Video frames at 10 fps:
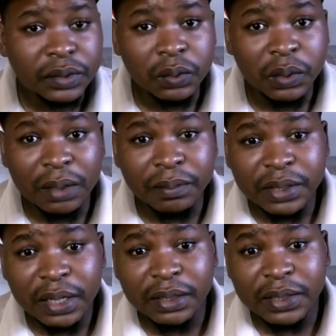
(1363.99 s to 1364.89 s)
When I'm
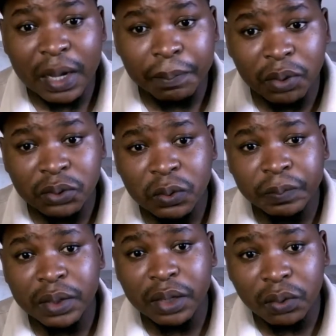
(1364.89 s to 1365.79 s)
saying supposed to
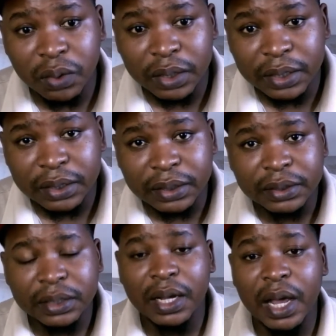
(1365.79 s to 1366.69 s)
be ruling,
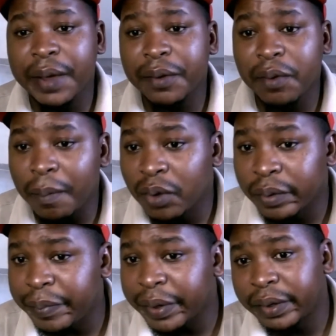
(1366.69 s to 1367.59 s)
I'm not
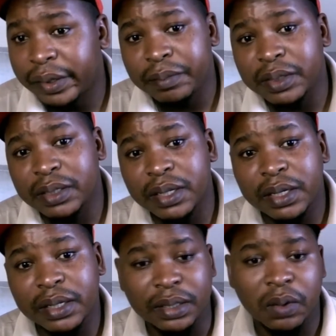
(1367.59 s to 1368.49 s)
making a mistake.
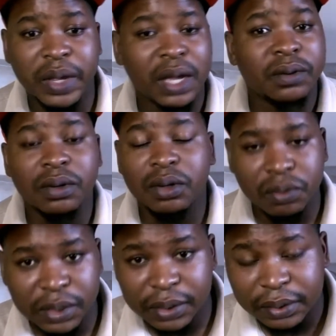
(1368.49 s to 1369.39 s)
We are not
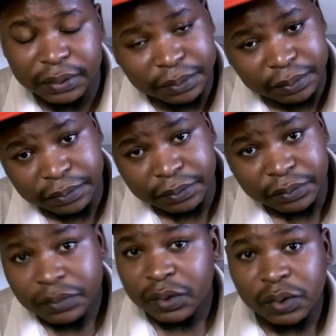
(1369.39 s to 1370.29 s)
ruling.
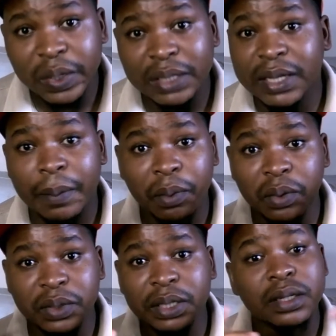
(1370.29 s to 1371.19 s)
We are
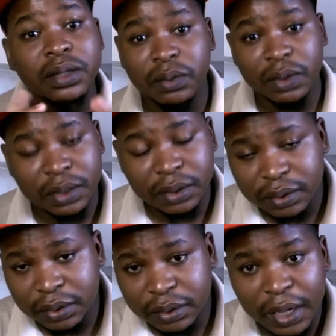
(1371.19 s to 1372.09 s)
supposedly ruling
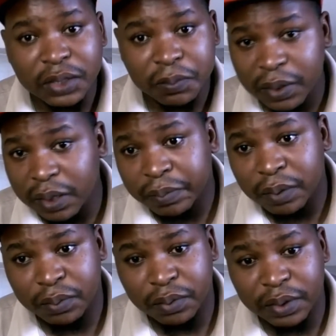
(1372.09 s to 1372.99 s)
as black
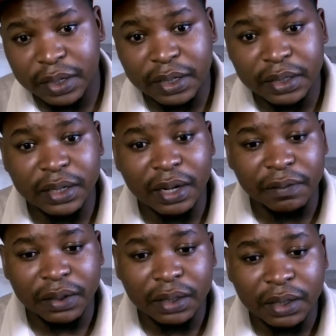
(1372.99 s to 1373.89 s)
people here in
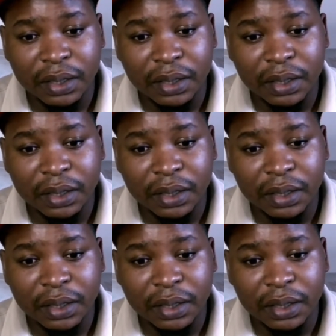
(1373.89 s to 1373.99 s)
Africa.